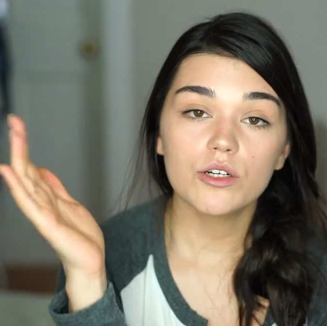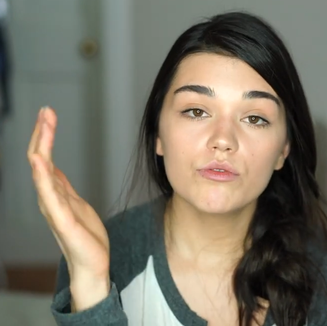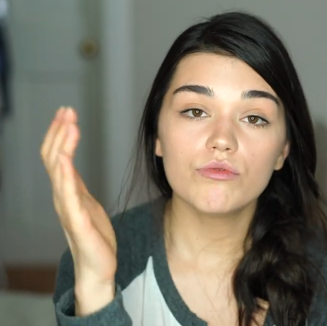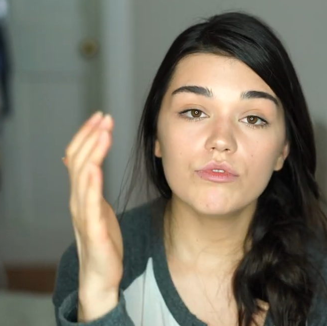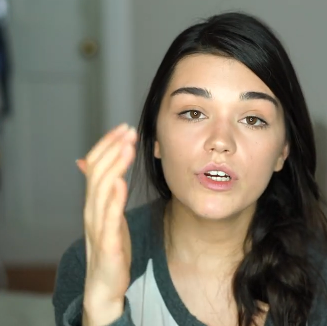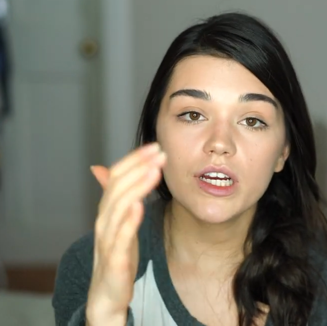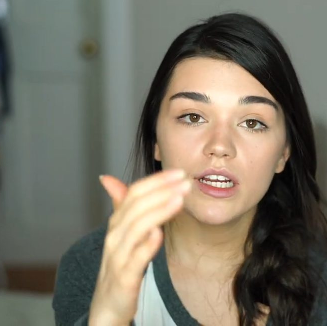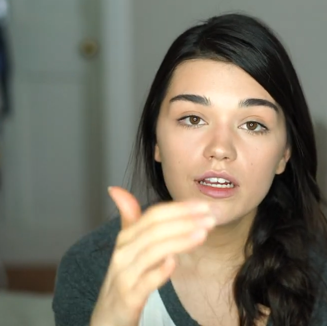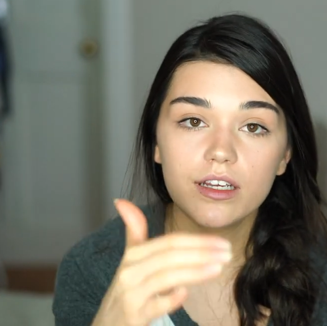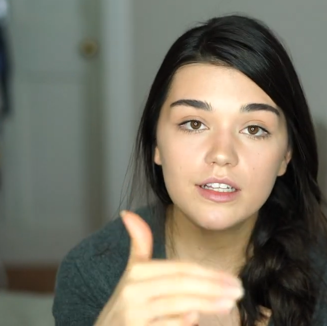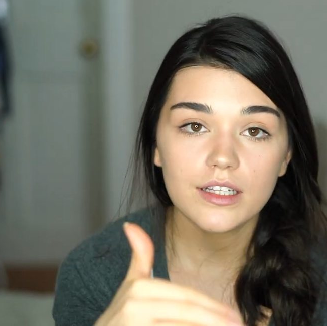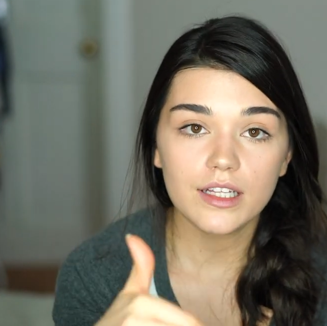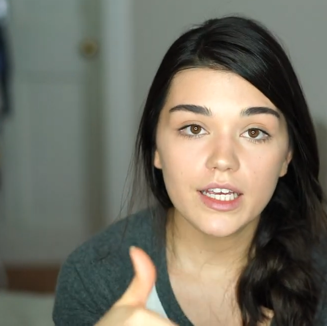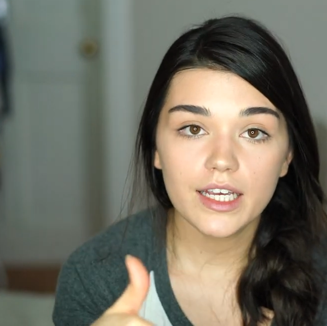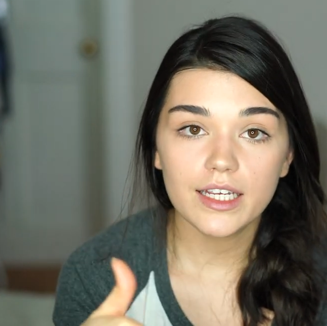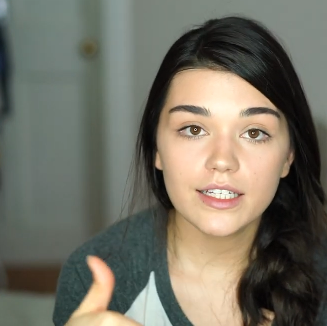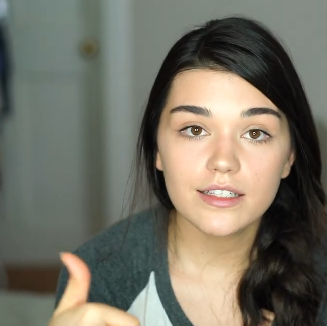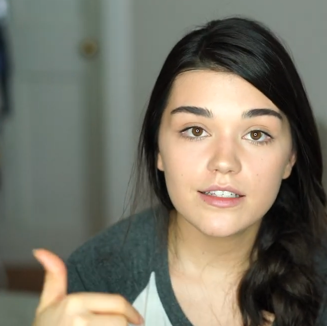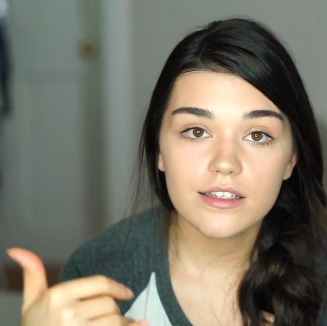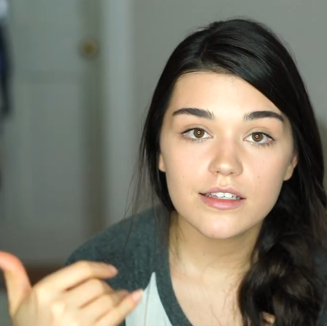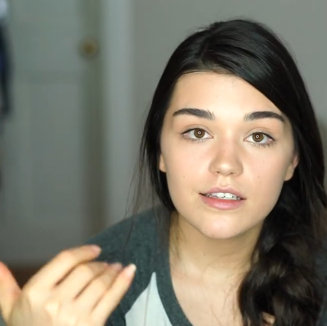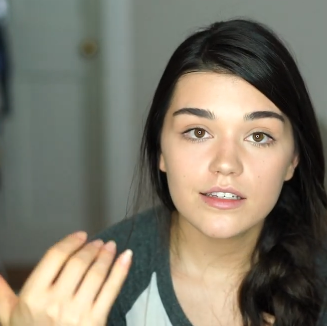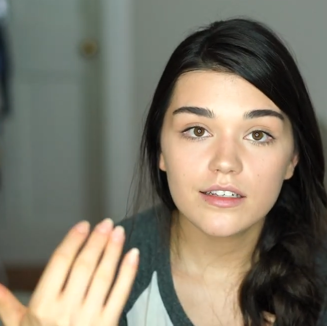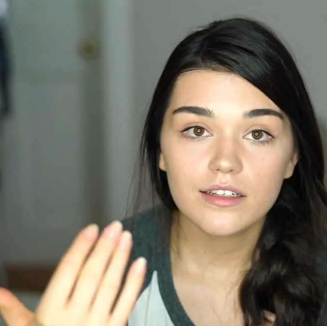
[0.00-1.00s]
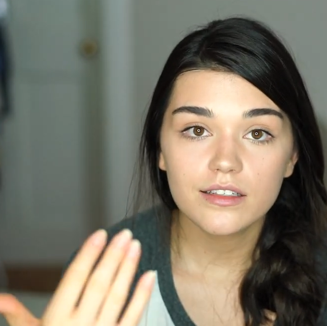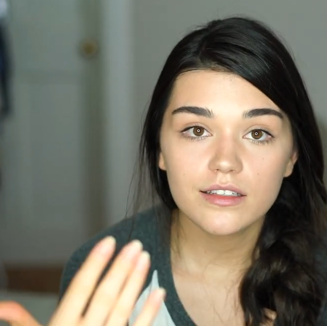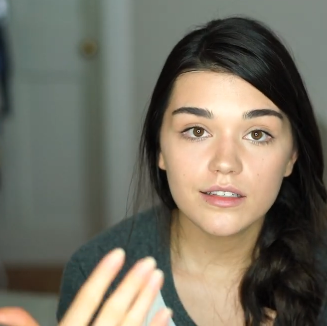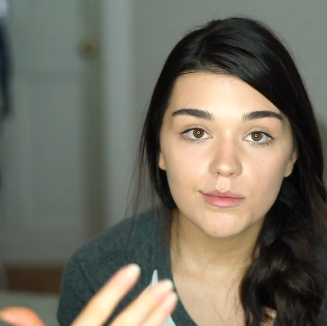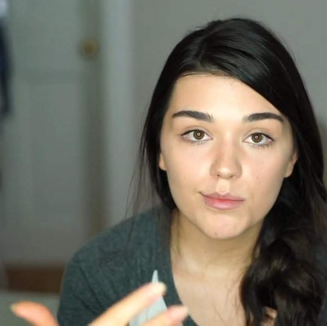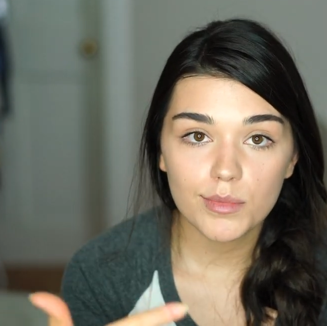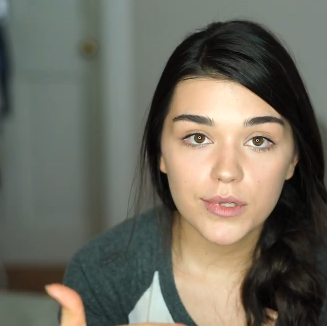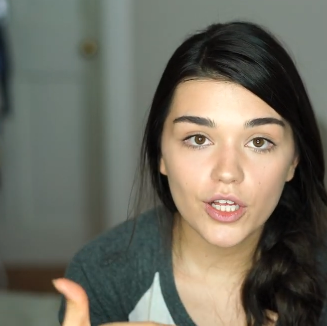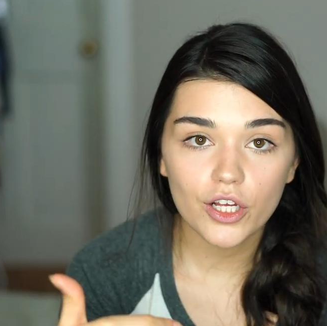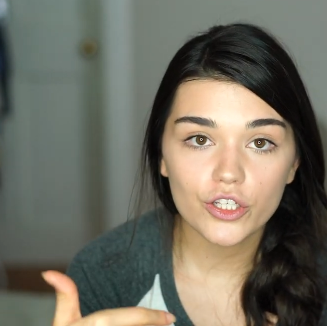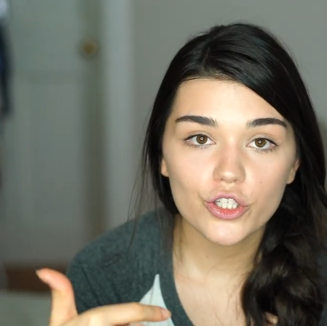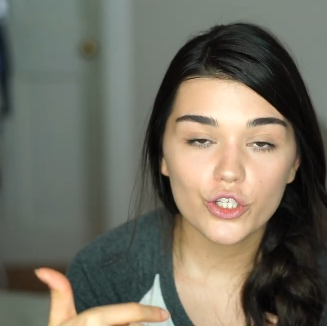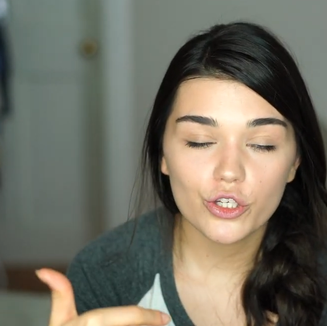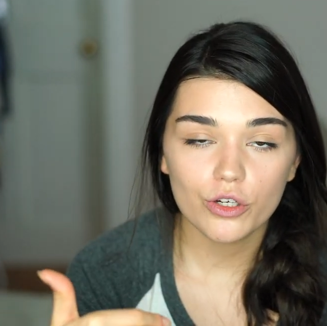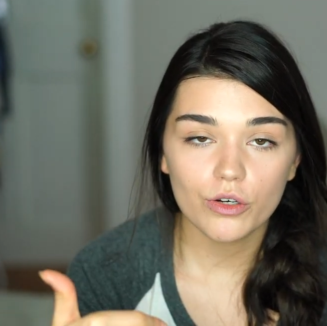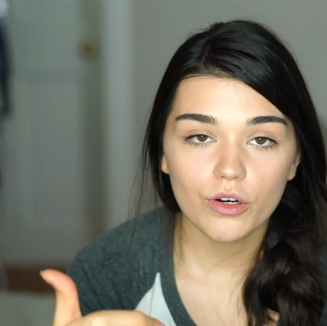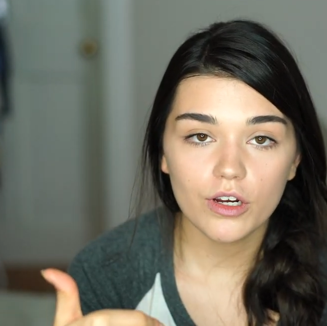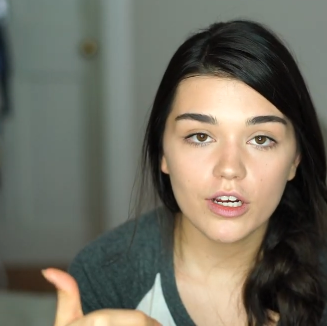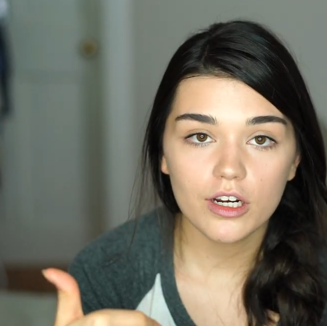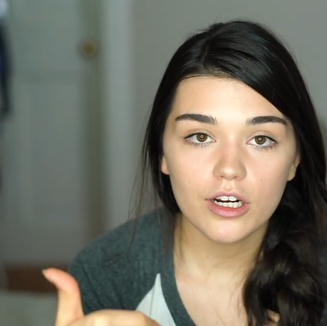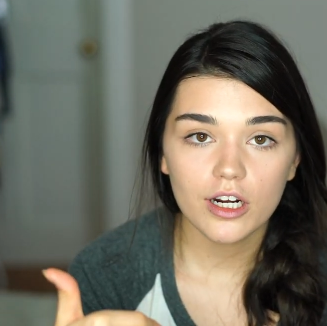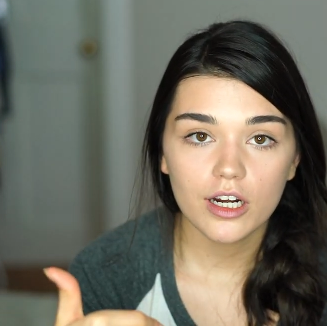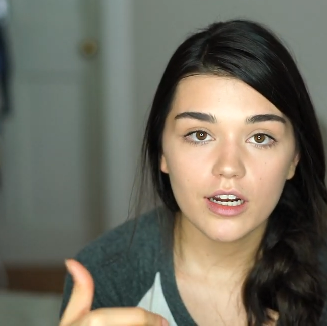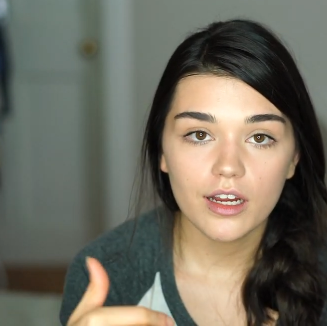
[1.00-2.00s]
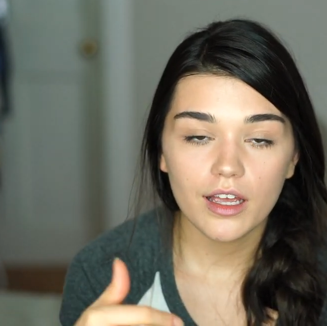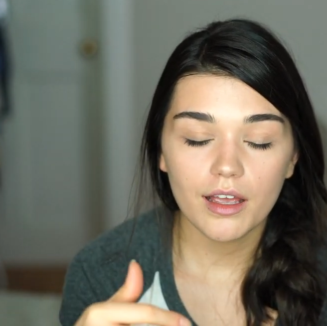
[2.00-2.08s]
regulate the blood sugar.